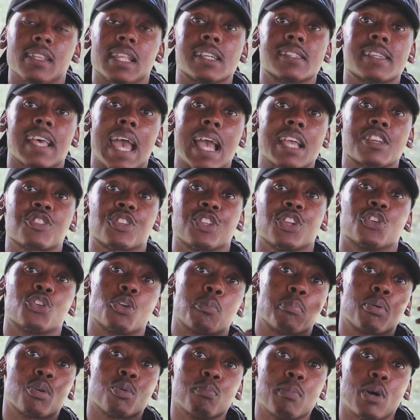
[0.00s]
That's actually going
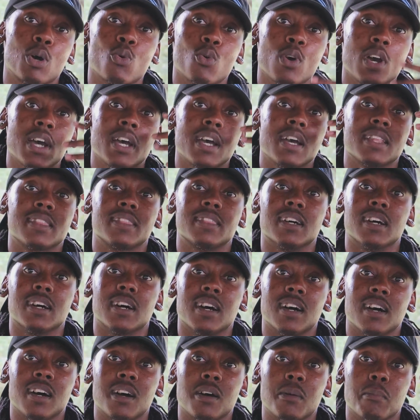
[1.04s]
to
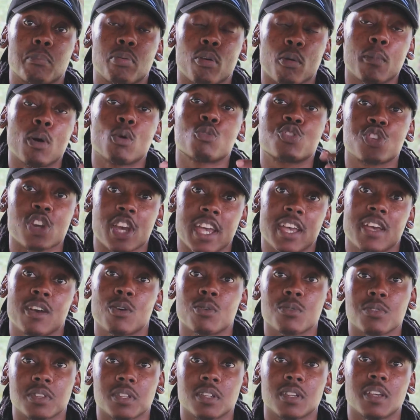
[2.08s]
promote your
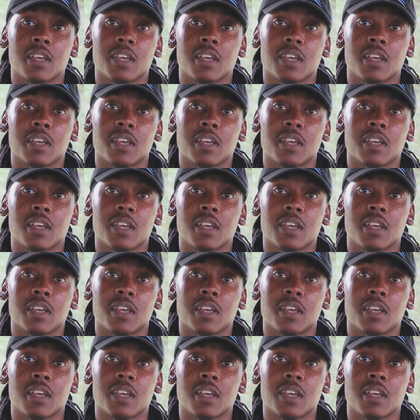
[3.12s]
health,